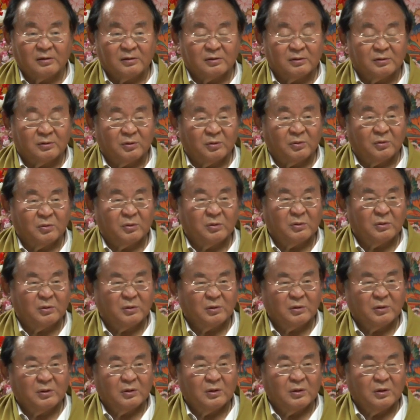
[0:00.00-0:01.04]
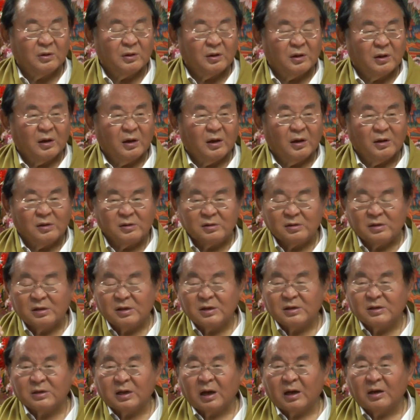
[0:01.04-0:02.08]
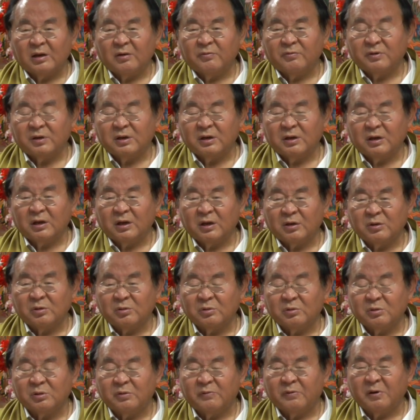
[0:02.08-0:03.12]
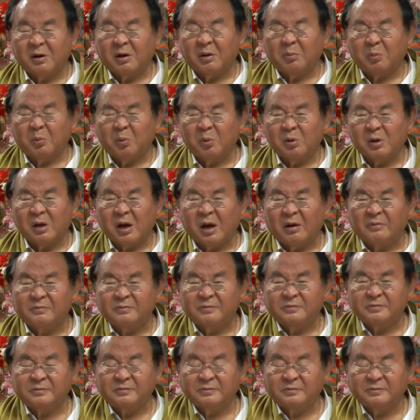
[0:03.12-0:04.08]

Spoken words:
you know, these kind of thing is to develop more love.